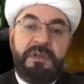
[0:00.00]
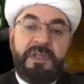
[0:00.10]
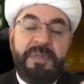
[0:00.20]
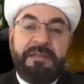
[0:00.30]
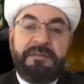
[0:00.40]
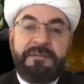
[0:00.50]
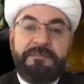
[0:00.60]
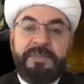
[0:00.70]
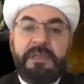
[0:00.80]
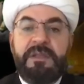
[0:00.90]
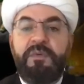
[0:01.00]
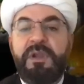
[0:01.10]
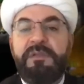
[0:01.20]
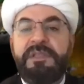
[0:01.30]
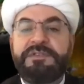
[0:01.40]
command. Now,
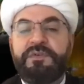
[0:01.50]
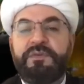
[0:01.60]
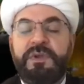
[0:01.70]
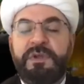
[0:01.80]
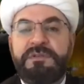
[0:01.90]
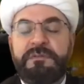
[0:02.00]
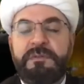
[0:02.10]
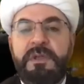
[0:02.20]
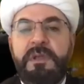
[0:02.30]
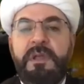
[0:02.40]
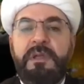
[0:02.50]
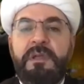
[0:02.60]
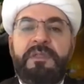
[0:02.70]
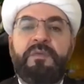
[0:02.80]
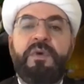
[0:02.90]
what are these two worlds?
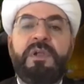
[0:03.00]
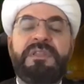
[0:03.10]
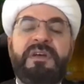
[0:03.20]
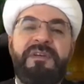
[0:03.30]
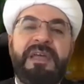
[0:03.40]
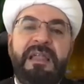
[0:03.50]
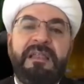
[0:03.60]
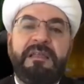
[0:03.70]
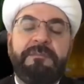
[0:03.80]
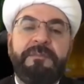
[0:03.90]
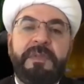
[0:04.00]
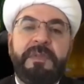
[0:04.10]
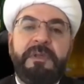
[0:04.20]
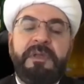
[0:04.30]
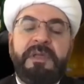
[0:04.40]
The world of khalq
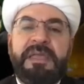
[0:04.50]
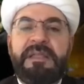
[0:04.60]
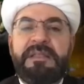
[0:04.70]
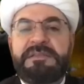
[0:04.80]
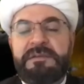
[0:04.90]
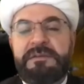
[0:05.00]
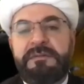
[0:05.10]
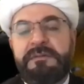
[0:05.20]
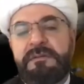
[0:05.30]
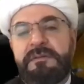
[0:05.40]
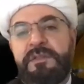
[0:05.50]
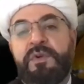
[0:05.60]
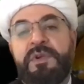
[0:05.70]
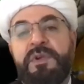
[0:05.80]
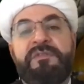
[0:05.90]
is the
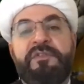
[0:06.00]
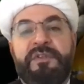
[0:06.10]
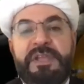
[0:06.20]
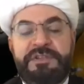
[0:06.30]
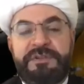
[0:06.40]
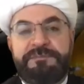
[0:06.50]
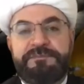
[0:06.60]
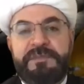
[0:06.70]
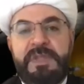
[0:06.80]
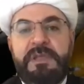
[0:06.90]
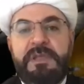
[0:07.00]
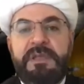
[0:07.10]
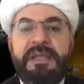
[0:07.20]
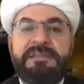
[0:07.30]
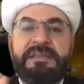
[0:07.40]
world of creation.
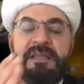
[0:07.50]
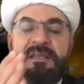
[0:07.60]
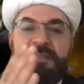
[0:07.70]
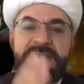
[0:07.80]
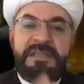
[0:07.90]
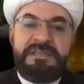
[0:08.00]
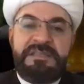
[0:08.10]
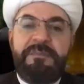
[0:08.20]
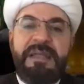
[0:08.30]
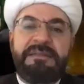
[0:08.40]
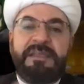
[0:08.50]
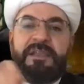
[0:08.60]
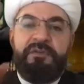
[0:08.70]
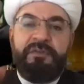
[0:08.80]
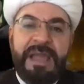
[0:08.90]
It's a systematic,
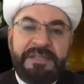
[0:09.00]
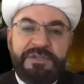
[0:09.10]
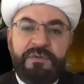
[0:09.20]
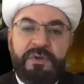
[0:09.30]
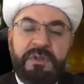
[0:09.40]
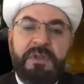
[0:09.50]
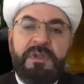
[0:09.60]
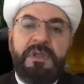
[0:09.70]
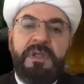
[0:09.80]
gradual